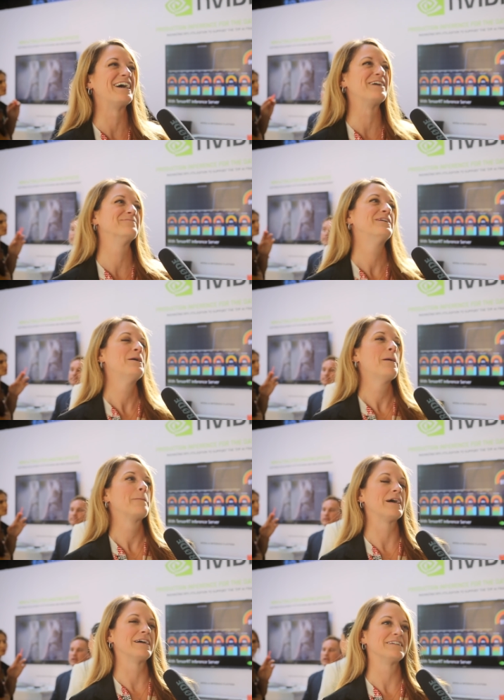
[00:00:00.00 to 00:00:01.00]
Um,
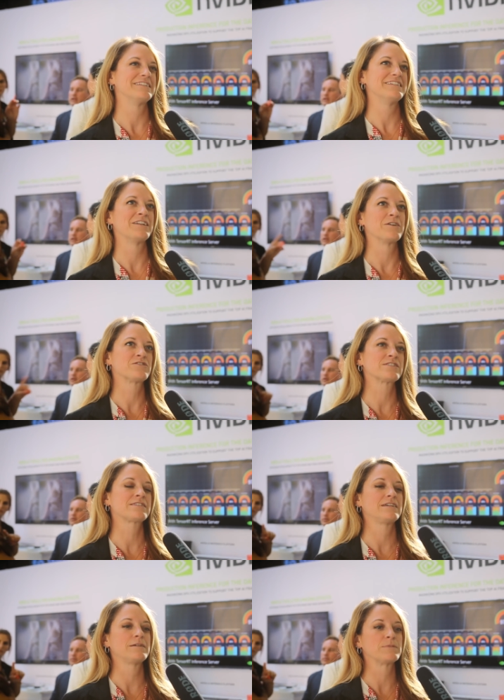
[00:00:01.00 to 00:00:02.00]
but you know, just
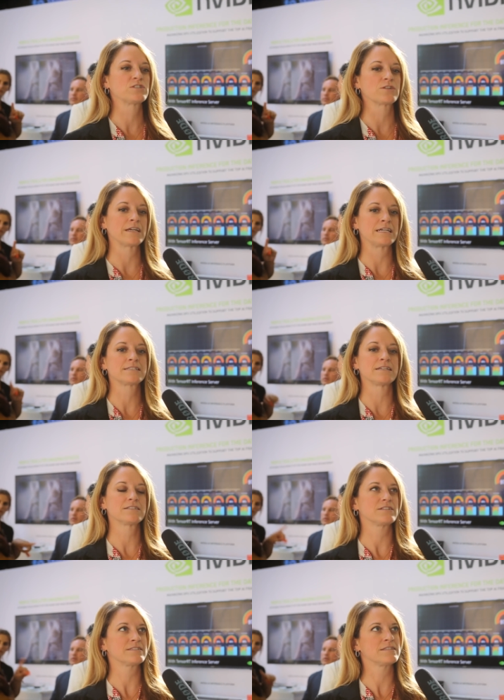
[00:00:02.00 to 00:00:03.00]
the mature. Like it's such,
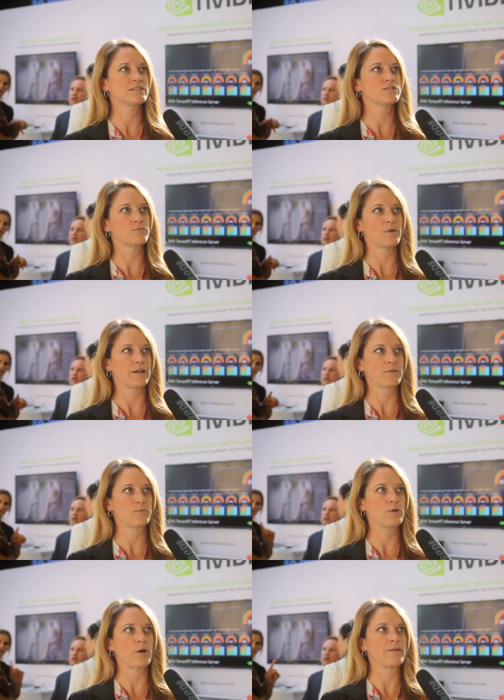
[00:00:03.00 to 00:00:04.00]
since it's like
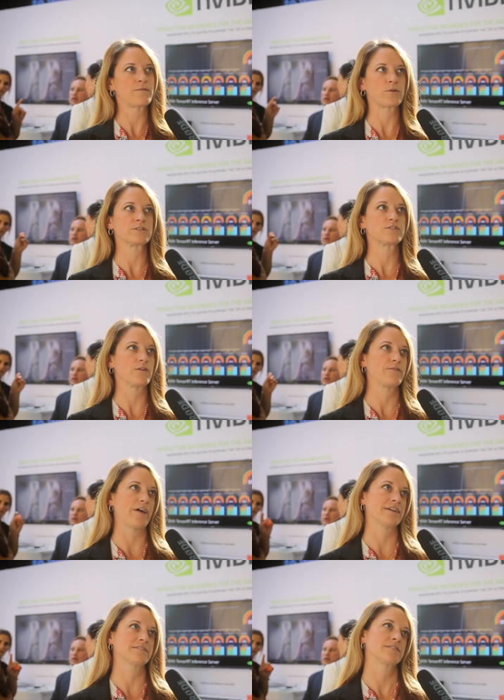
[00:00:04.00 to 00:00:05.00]
going forward so
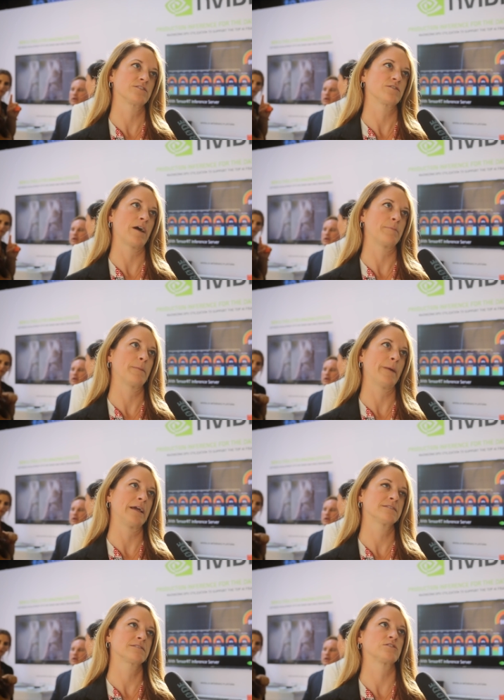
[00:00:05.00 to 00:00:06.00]
fast at such a rapid
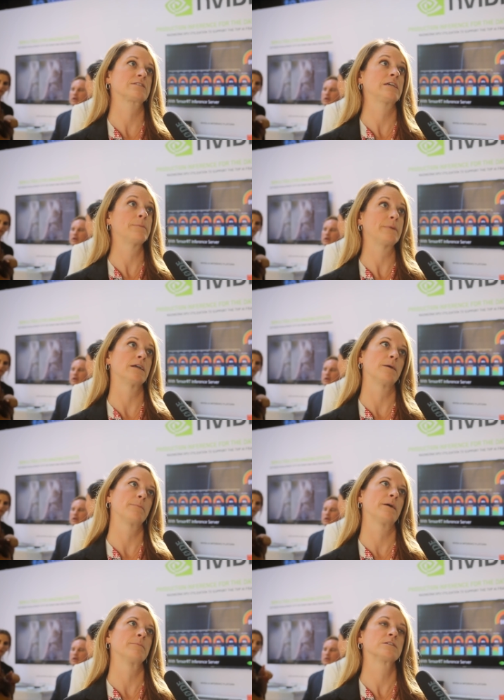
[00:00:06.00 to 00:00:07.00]
pace, just keeping up,
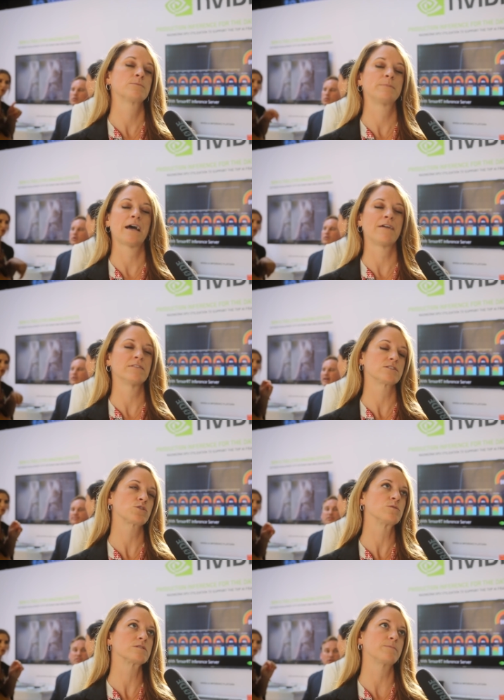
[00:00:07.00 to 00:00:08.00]
um, the, having the
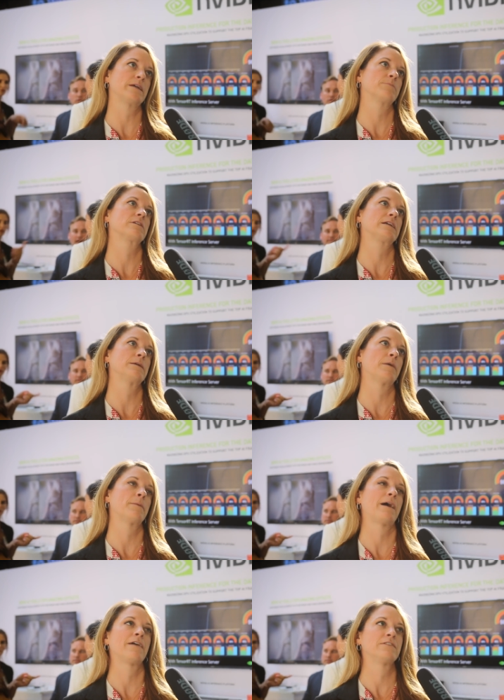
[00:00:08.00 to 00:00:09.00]
tools be able to keep
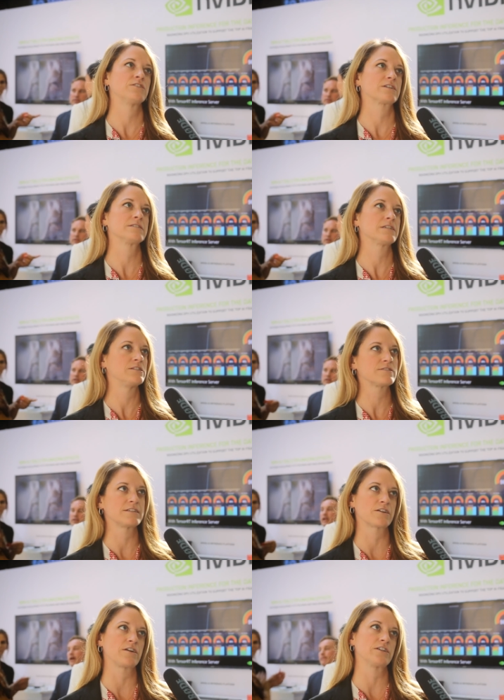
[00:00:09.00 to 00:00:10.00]
up, having your continuous
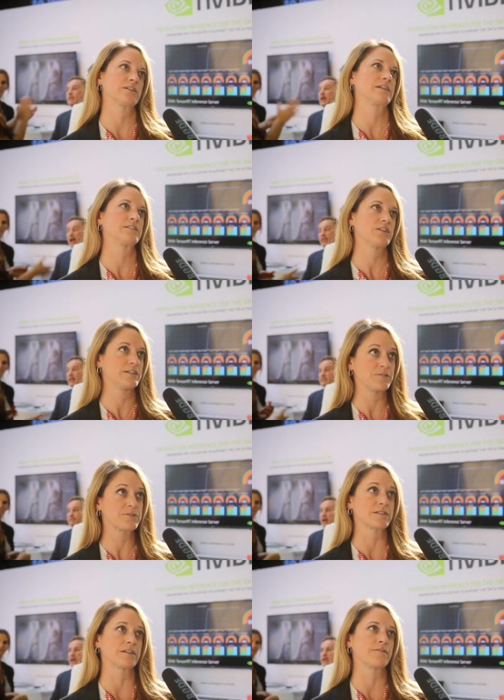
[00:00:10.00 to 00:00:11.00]
integration,
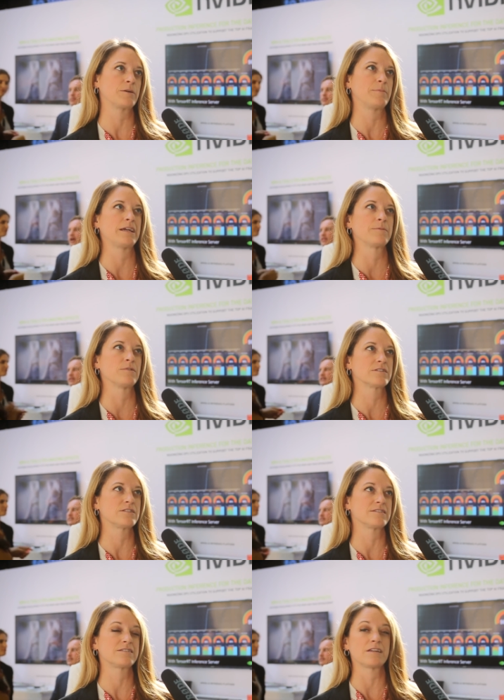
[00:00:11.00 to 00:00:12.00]
continuous delivery be able
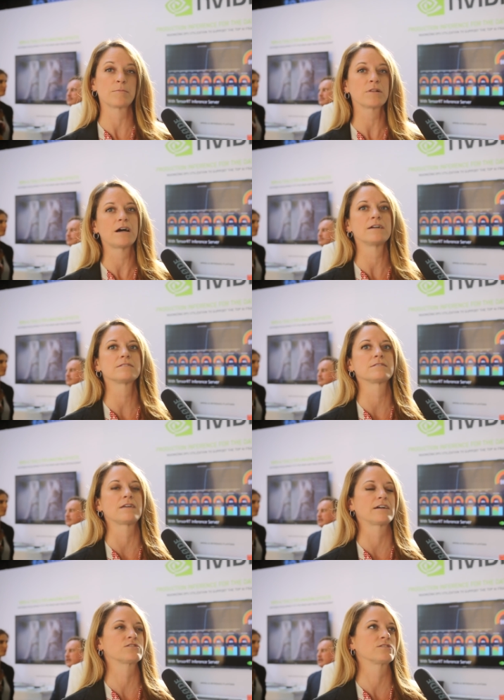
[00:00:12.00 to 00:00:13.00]
to stabilize is
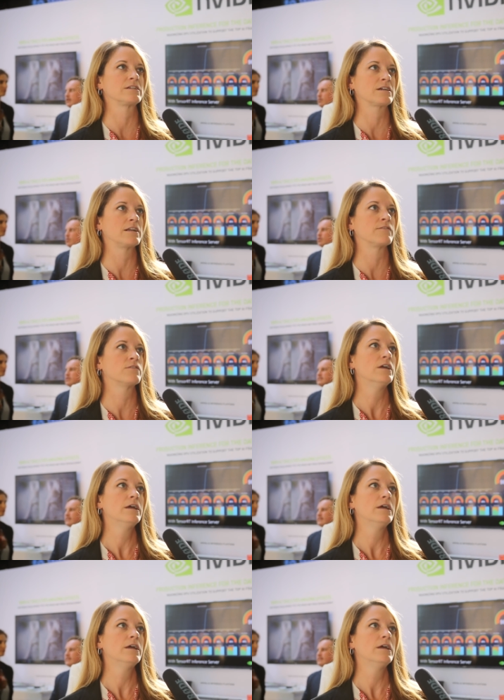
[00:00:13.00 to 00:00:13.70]
actually kind of